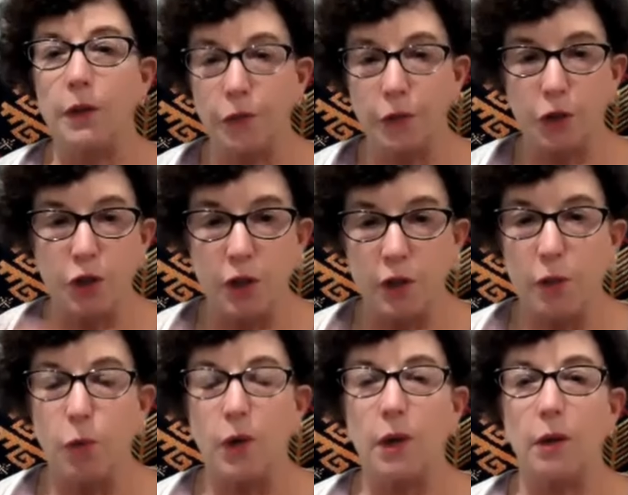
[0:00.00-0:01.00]
different genes
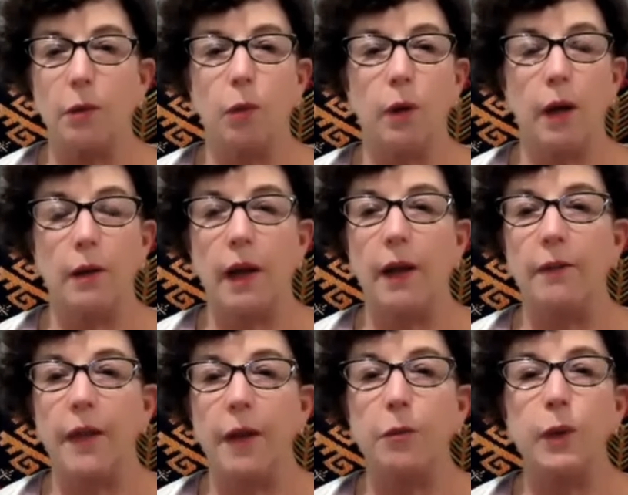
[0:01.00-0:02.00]
and
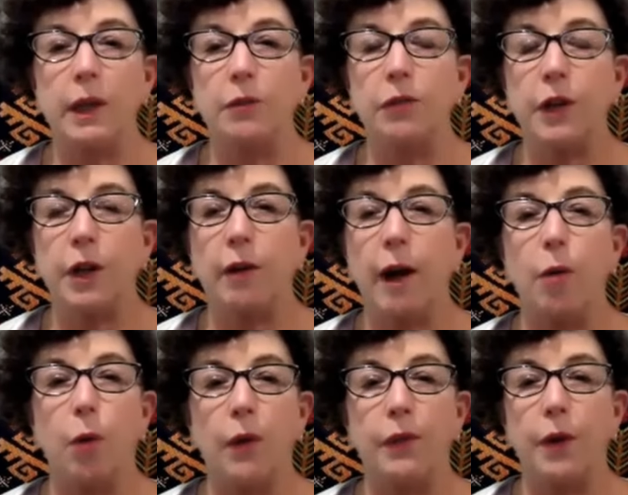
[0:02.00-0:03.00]
and then we can figure
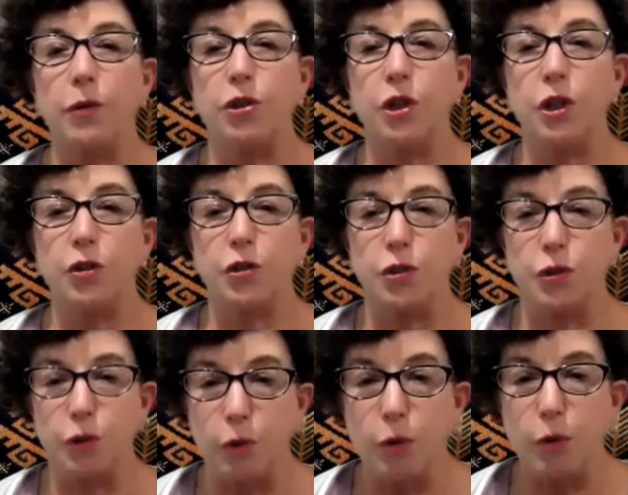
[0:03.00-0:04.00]
out what those genes
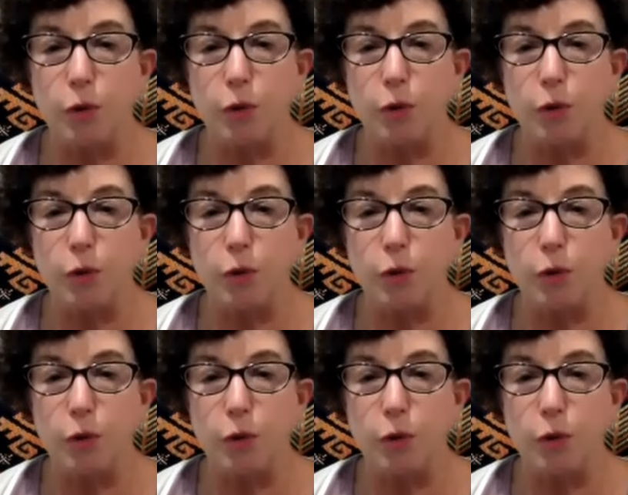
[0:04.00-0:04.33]
do.